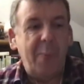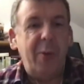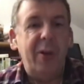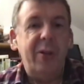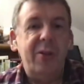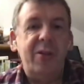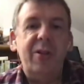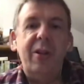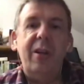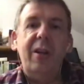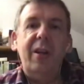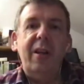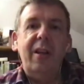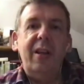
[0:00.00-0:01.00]

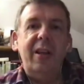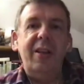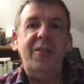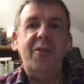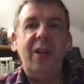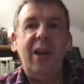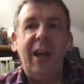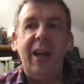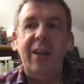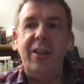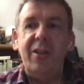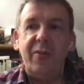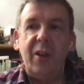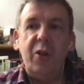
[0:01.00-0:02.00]
weapons into
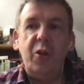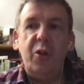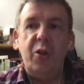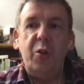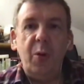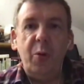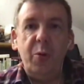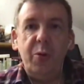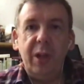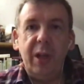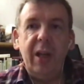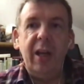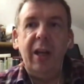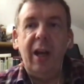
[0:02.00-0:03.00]
the hands of those
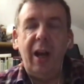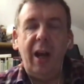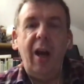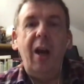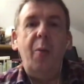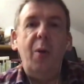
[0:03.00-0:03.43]
people who say,